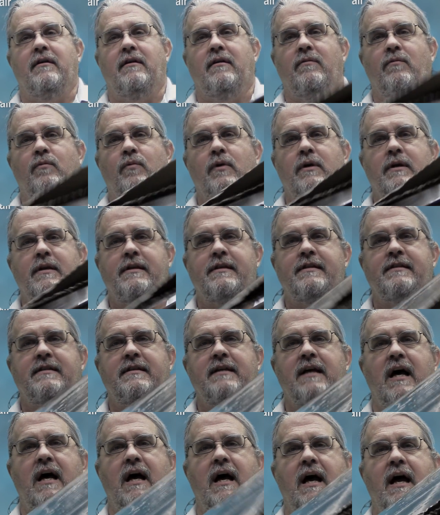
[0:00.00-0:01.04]
on one
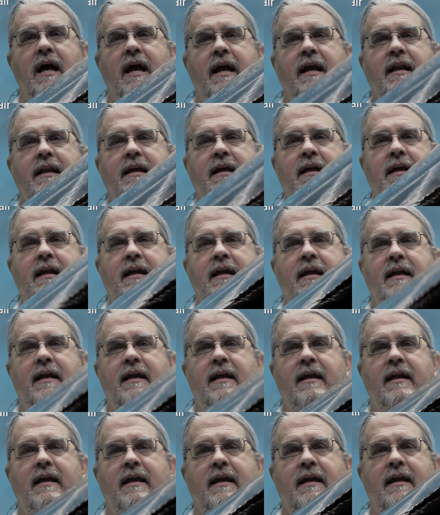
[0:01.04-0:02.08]
side,
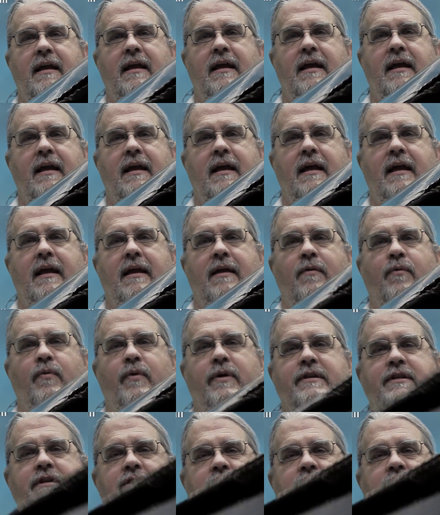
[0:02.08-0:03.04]
which